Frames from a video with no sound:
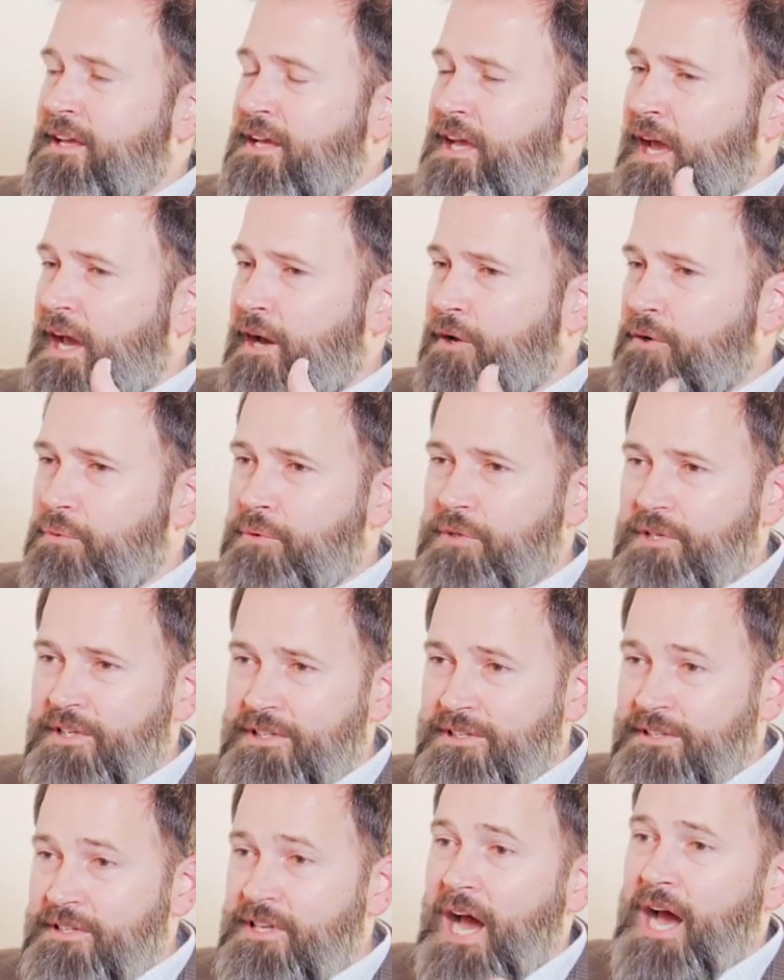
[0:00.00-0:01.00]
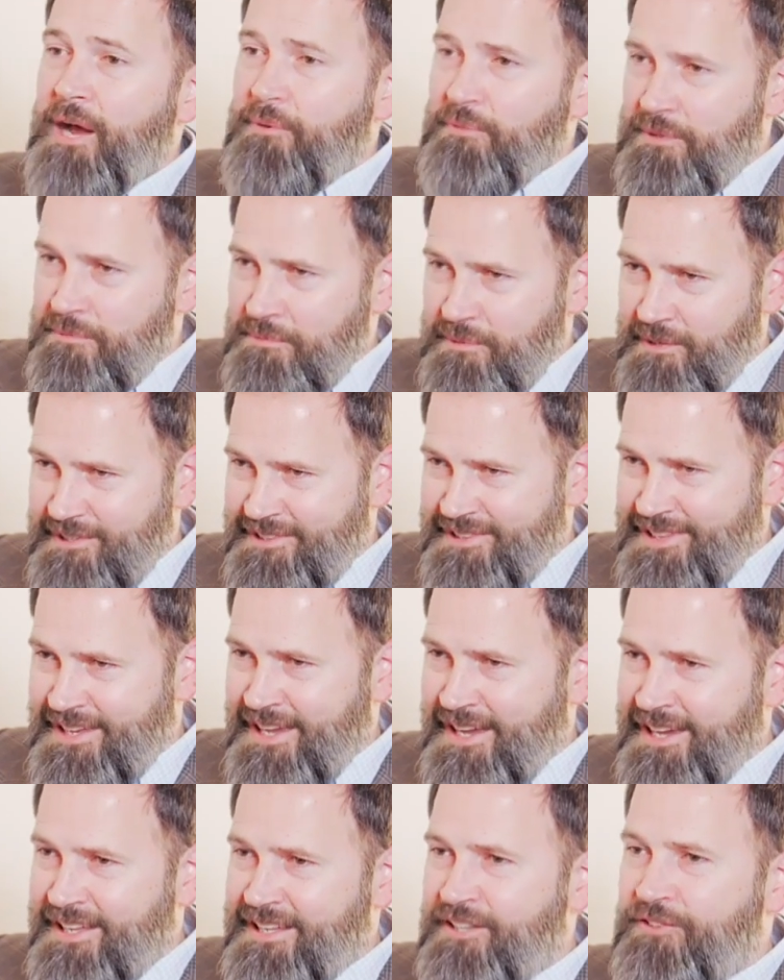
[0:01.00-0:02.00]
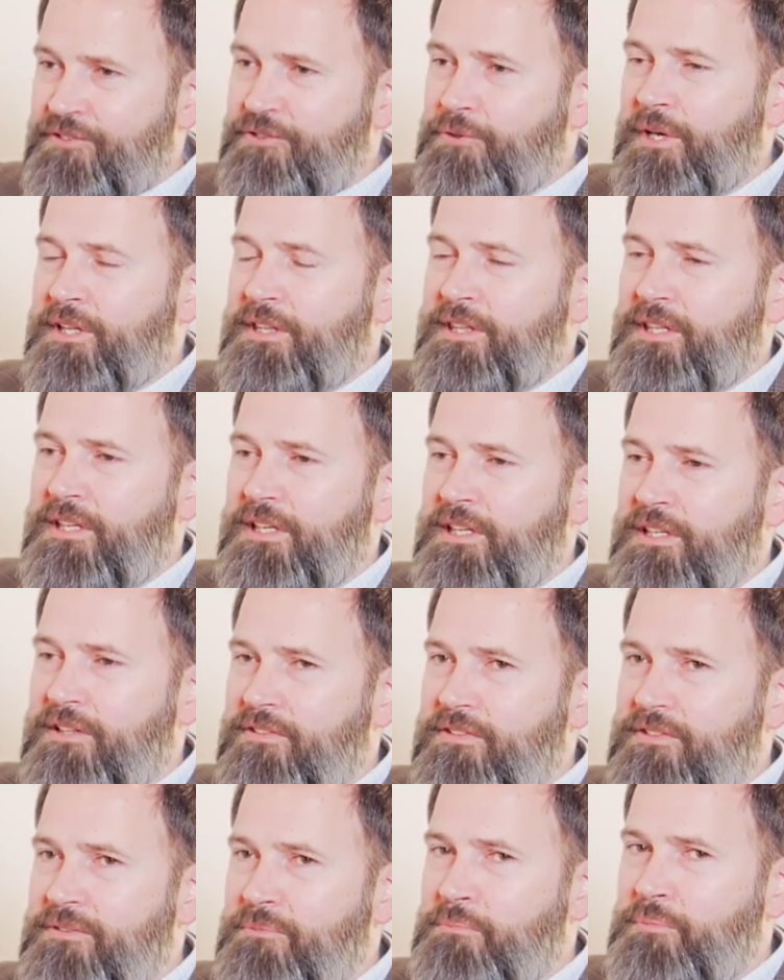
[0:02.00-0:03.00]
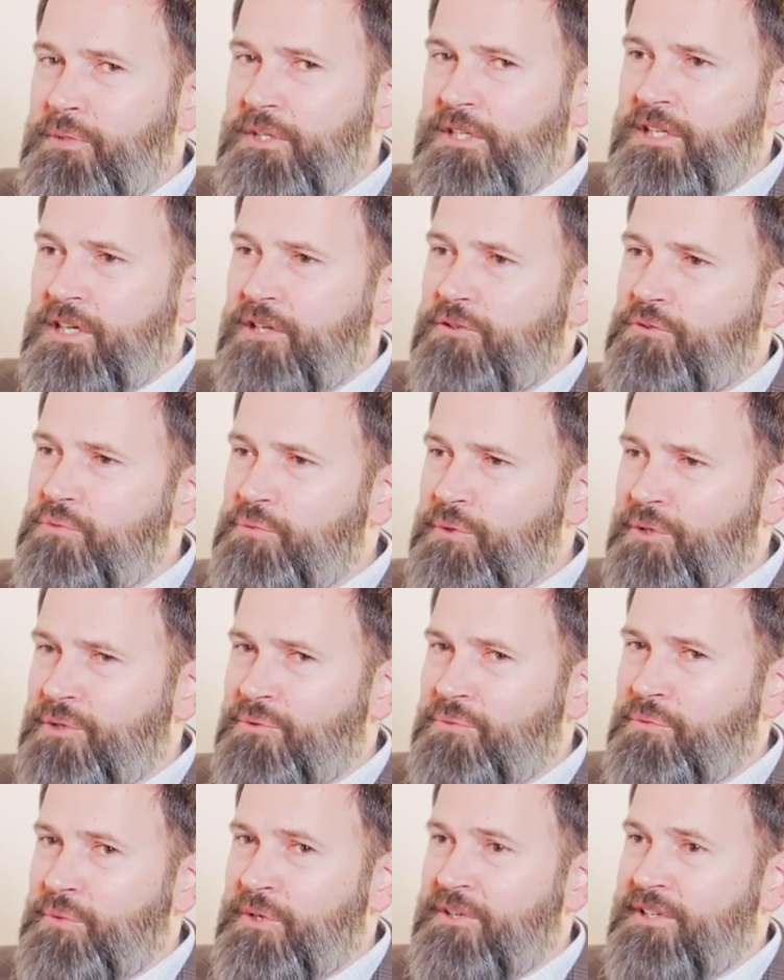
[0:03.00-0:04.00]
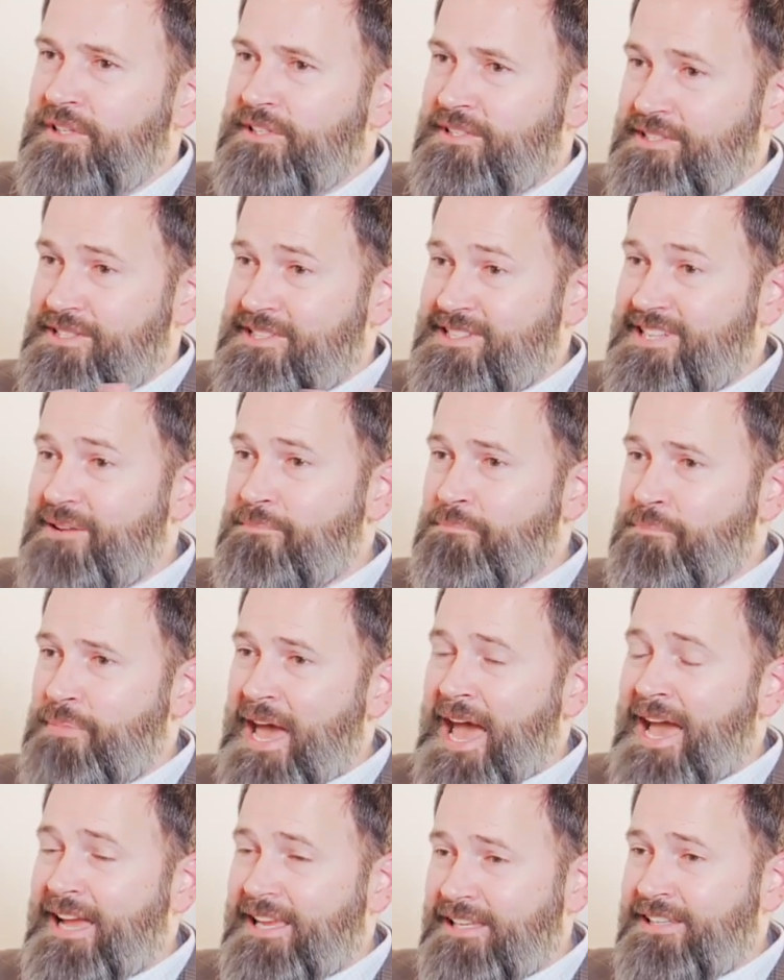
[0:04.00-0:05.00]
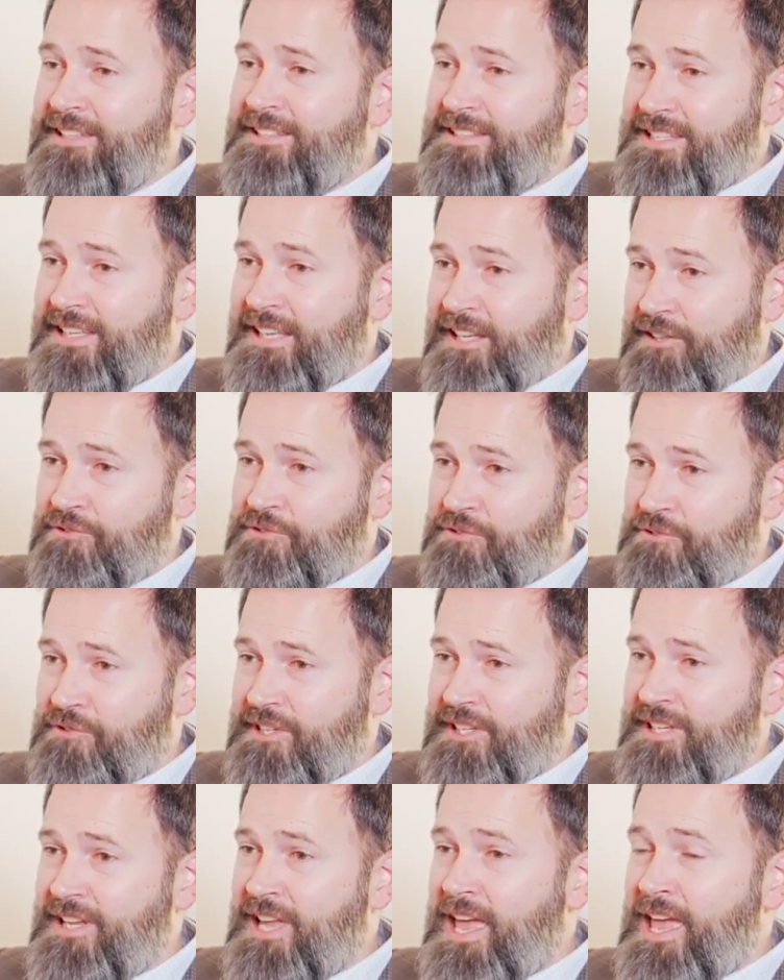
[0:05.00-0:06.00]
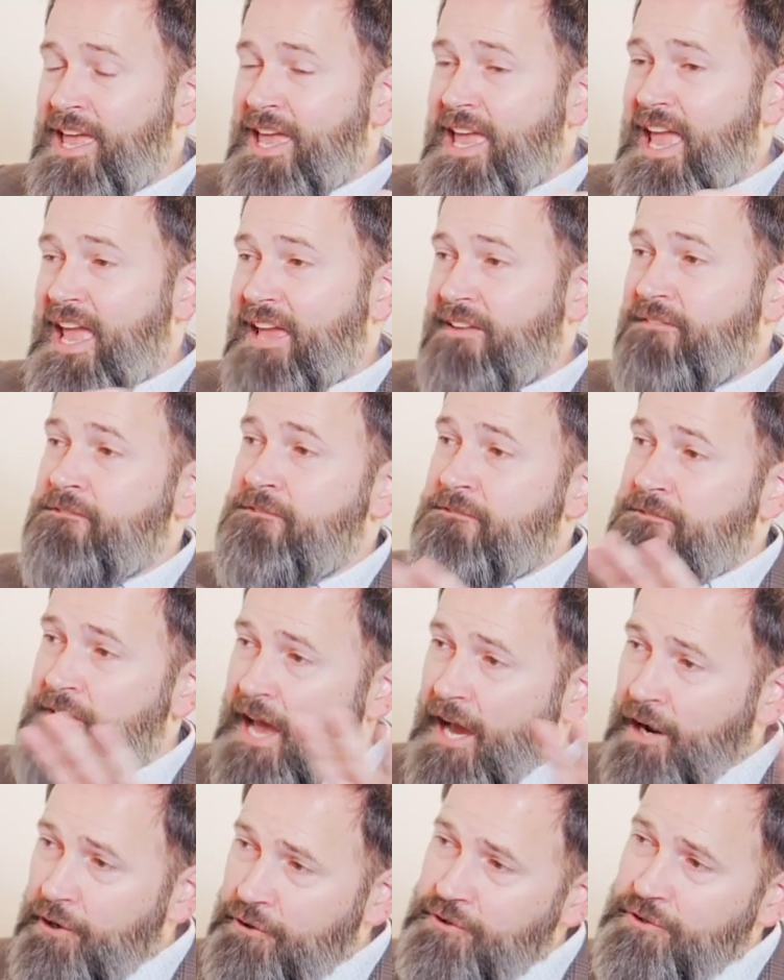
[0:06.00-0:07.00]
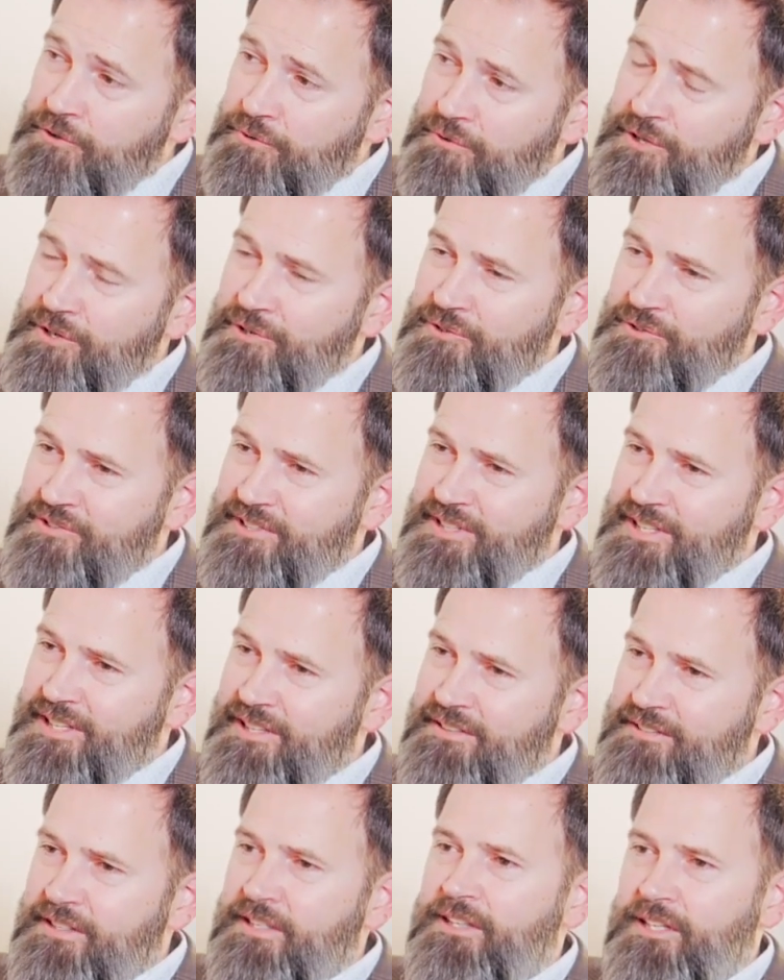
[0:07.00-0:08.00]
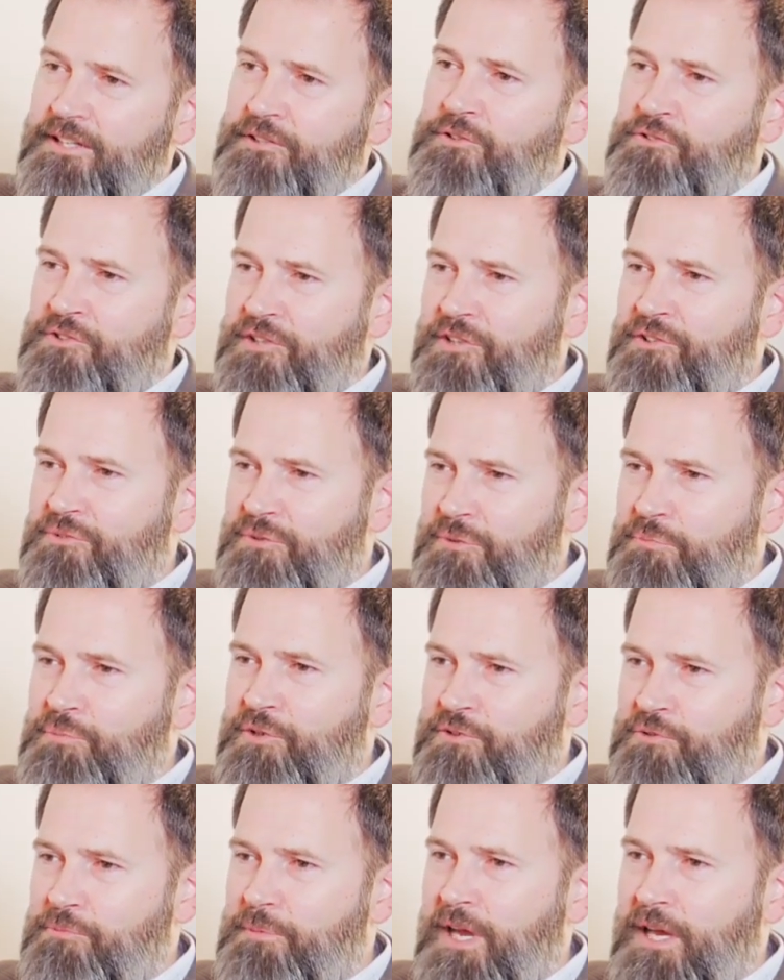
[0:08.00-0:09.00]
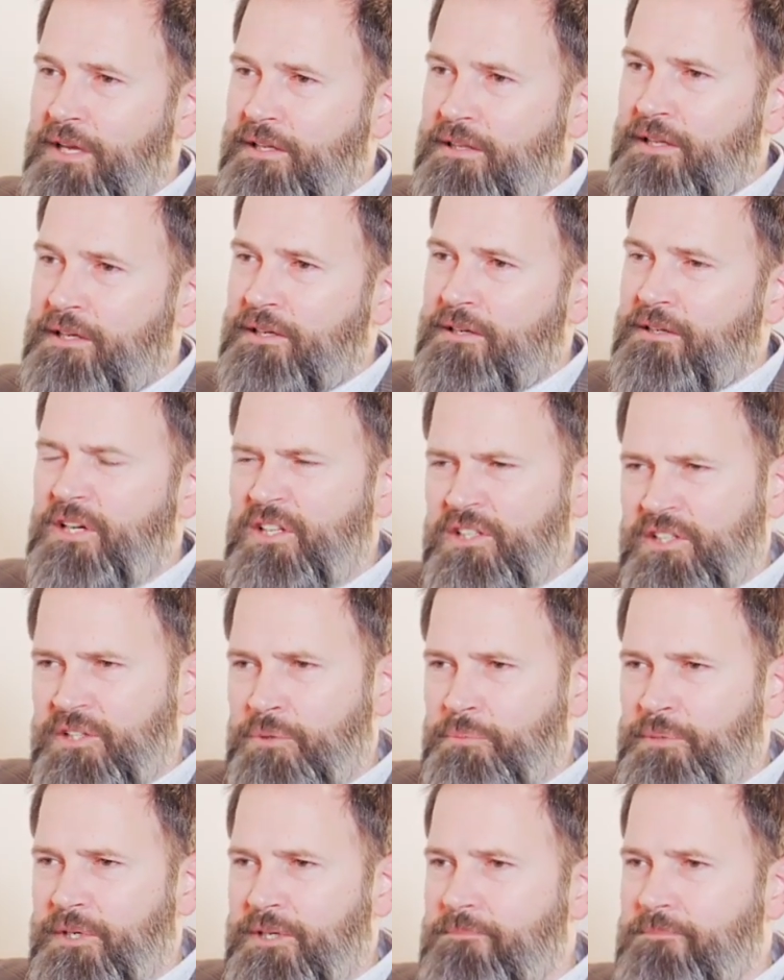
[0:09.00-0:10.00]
How do we not repeat that? And so I think it's because we're willing to step back into history and value those things, I think there's also a pushback there a little bit.